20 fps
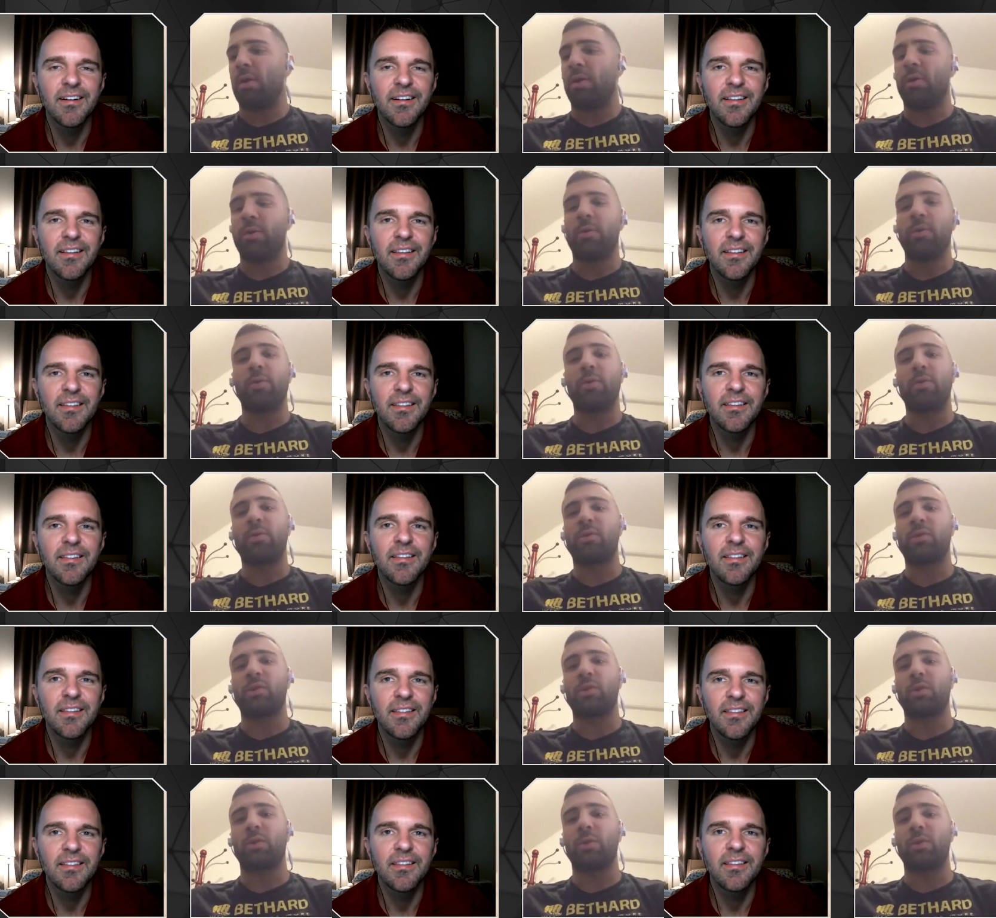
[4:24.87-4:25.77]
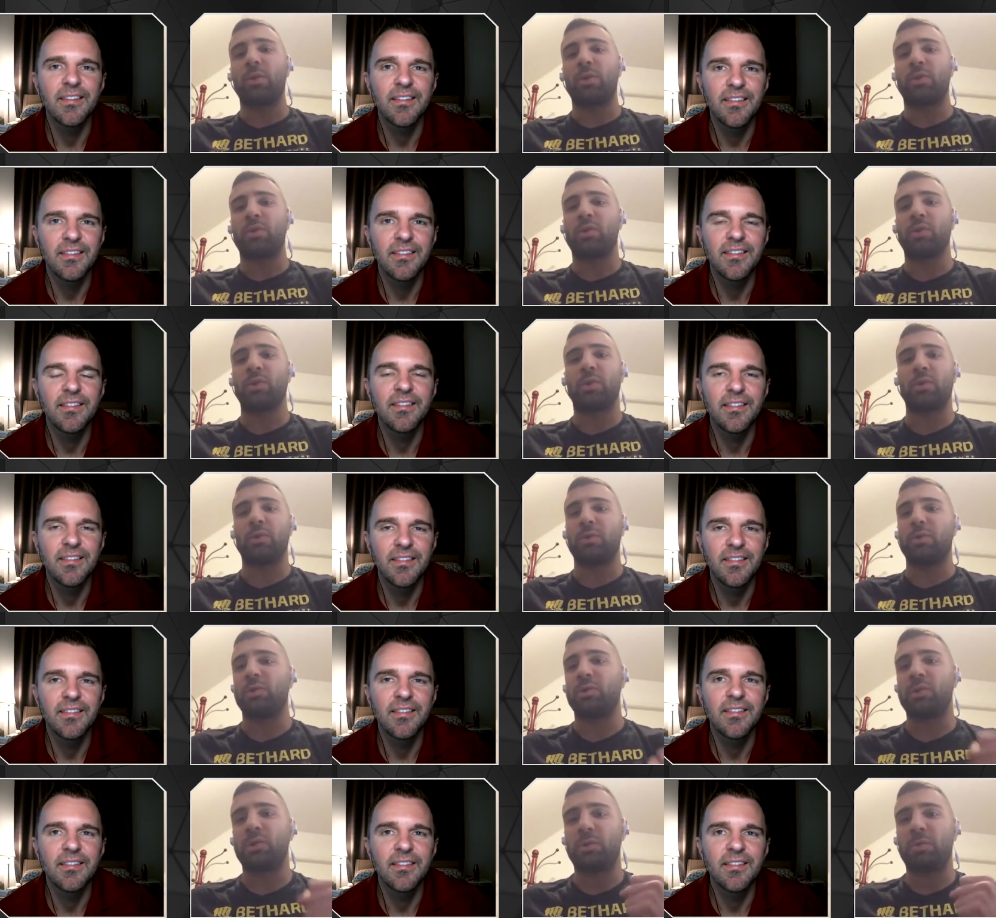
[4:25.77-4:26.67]
Speaker 1: I don't know it's your it's
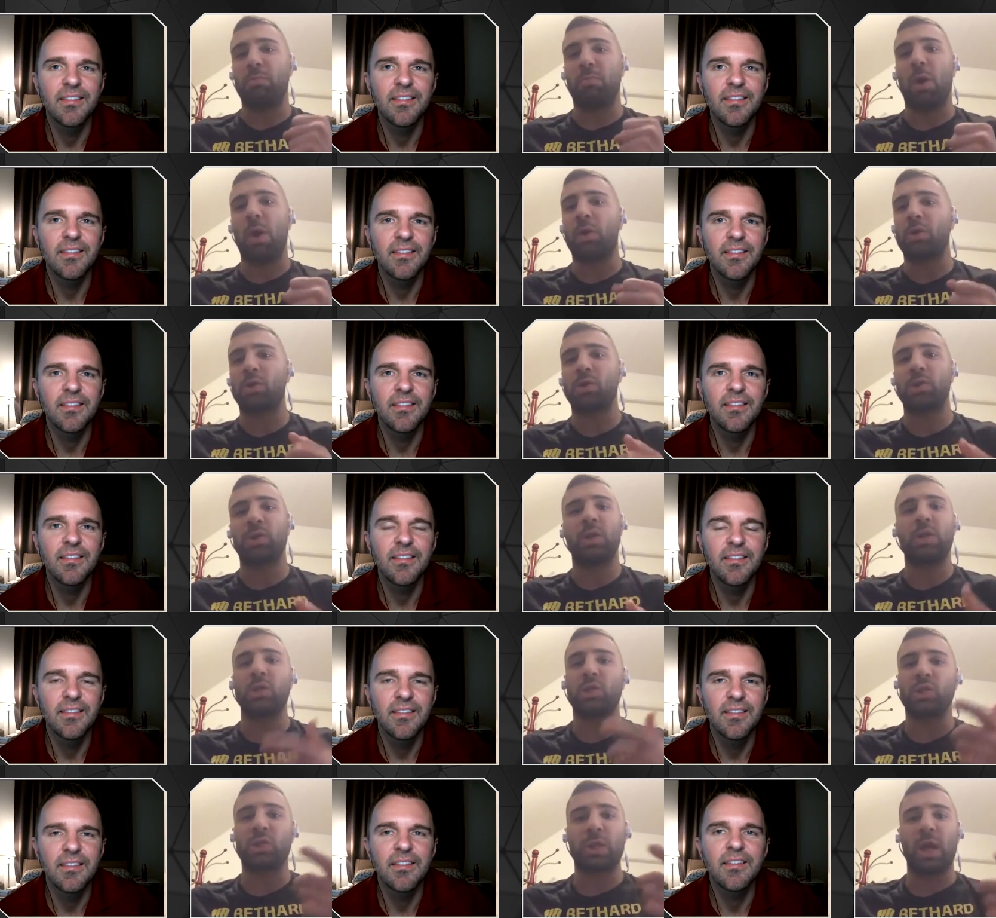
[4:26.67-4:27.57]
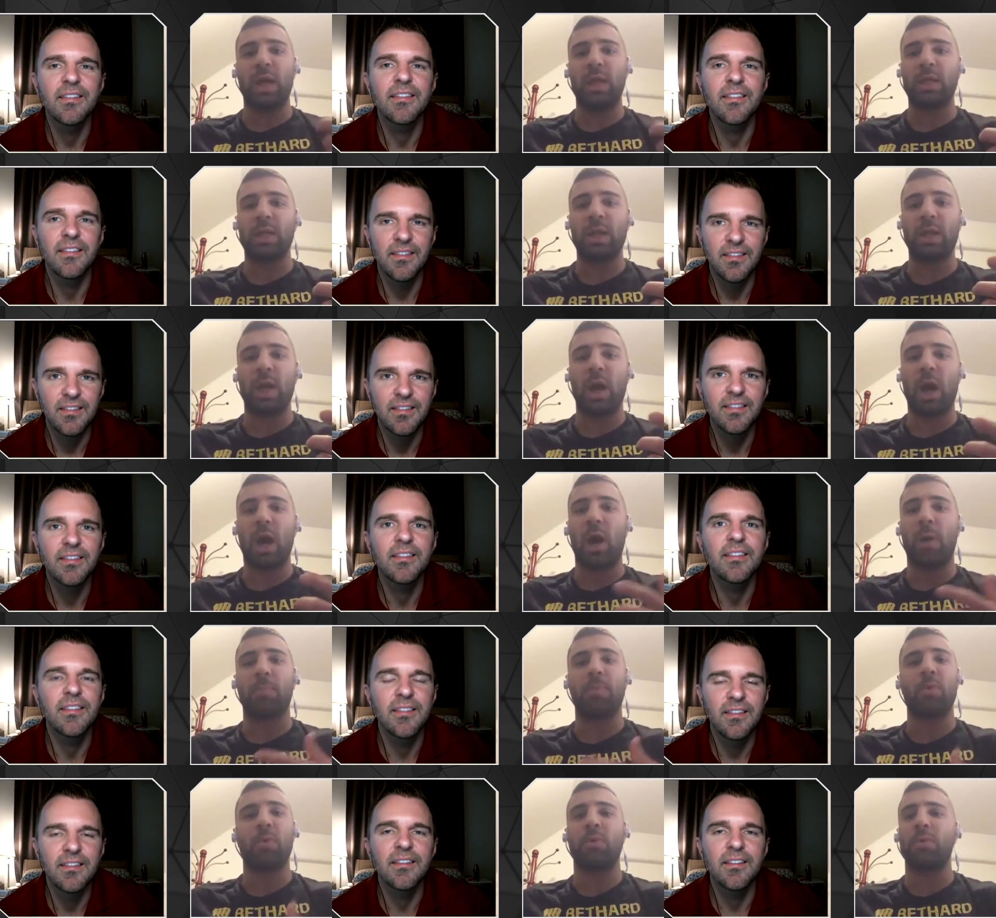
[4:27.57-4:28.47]
your boxing,
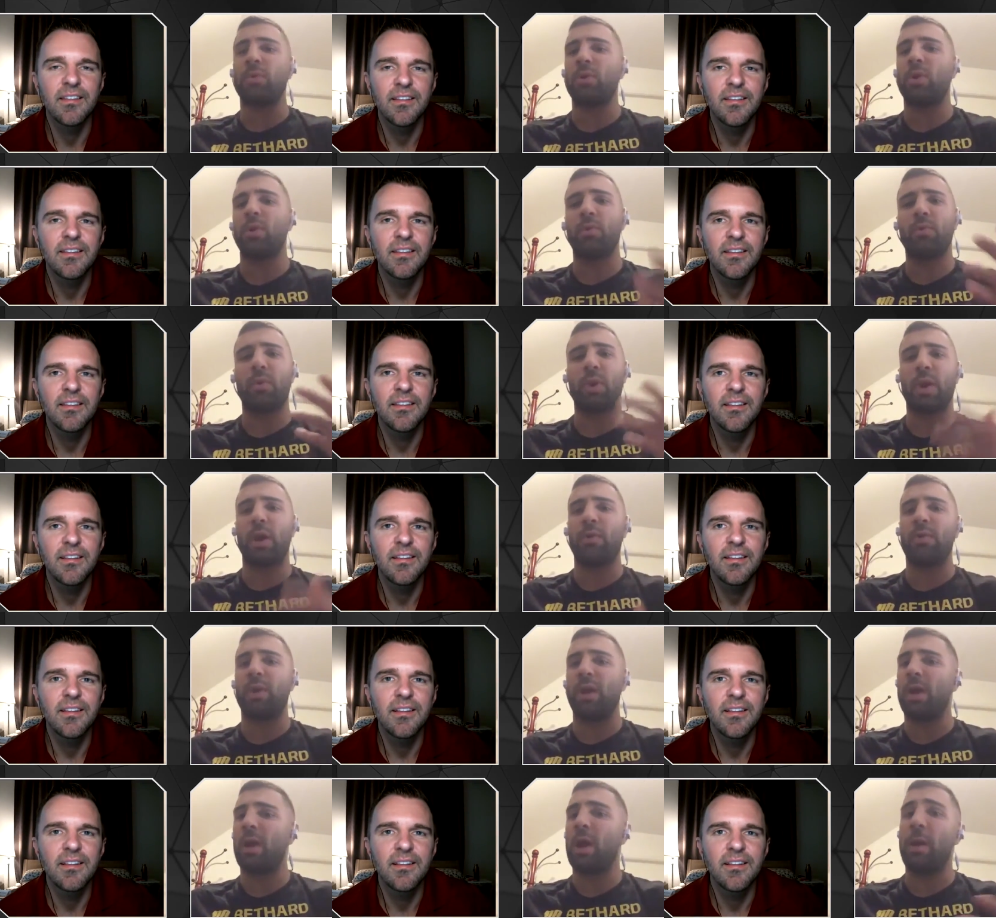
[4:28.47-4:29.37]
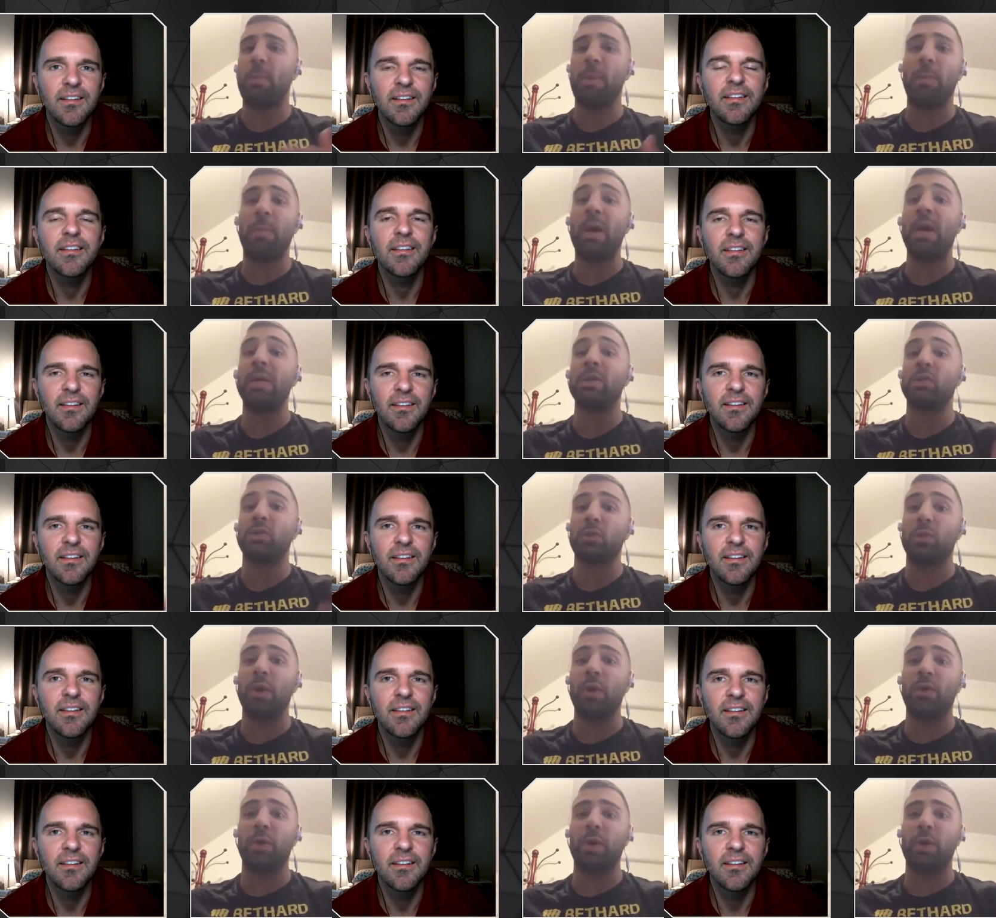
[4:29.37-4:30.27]
standing up, your you know whatever.
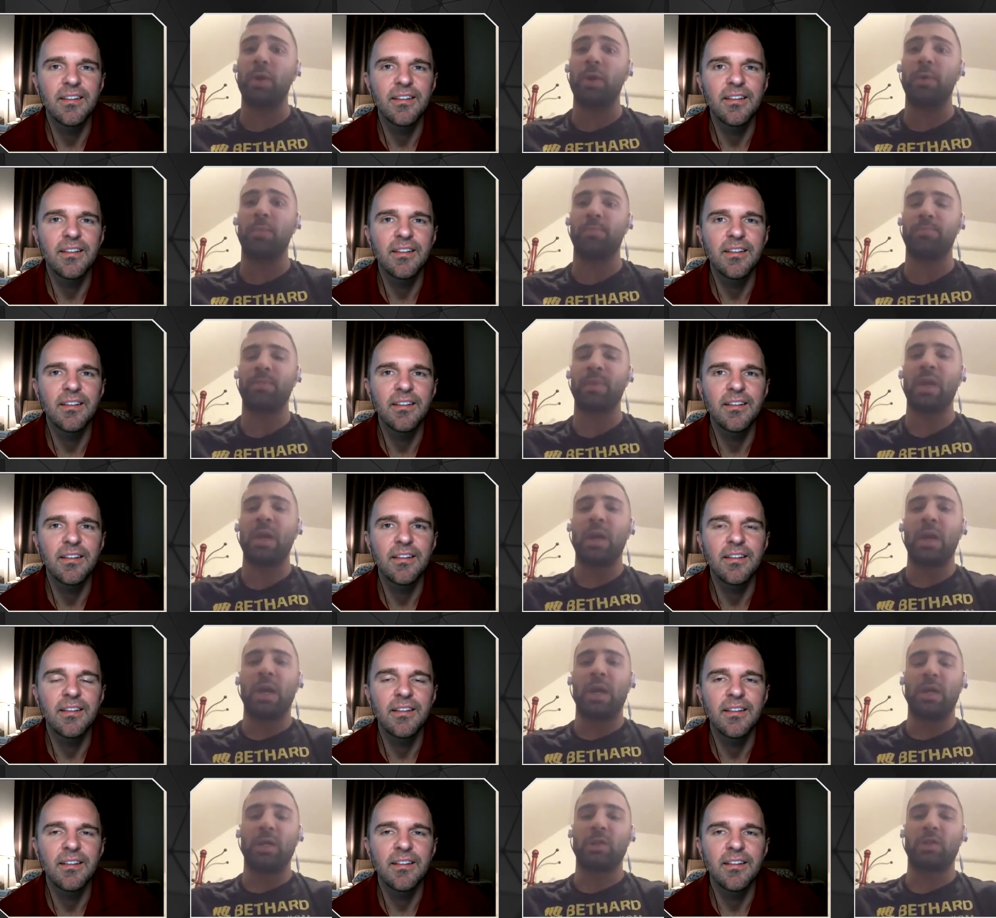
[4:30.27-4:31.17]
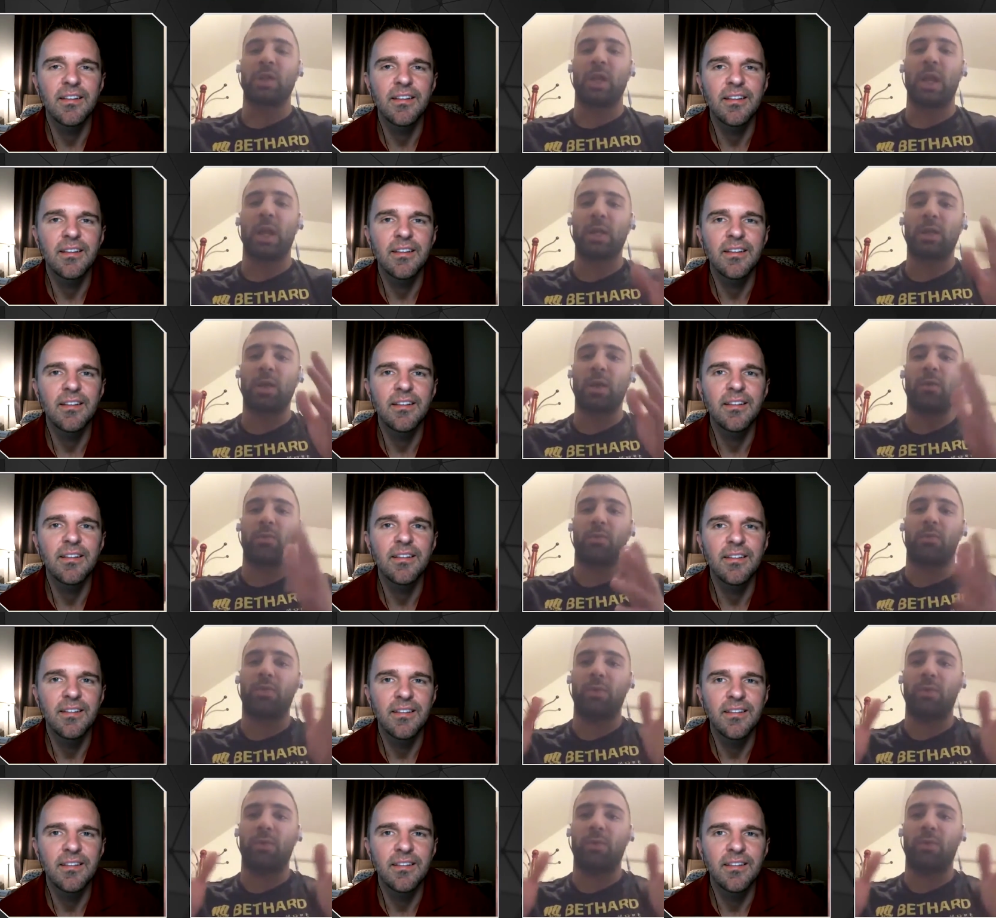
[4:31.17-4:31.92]
MMA is very there's a lot of